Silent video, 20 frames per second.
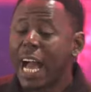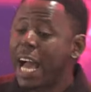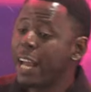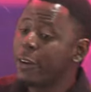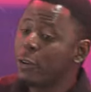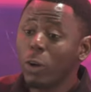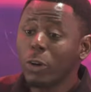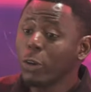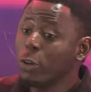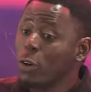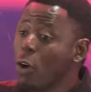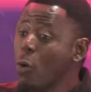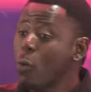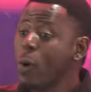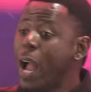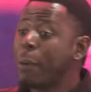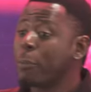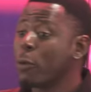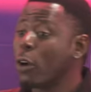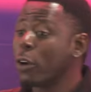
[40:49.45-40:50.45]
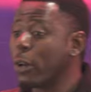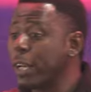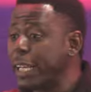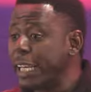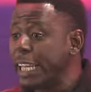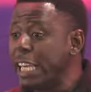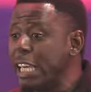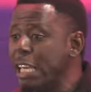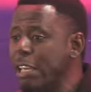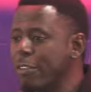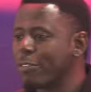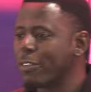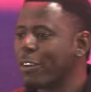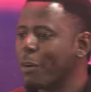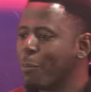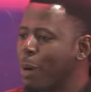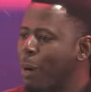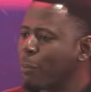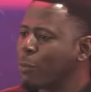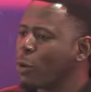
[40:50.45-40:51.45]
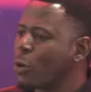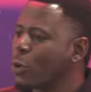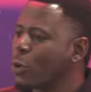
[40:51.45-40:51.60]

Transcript: I don't know where I'm going to live, but I'm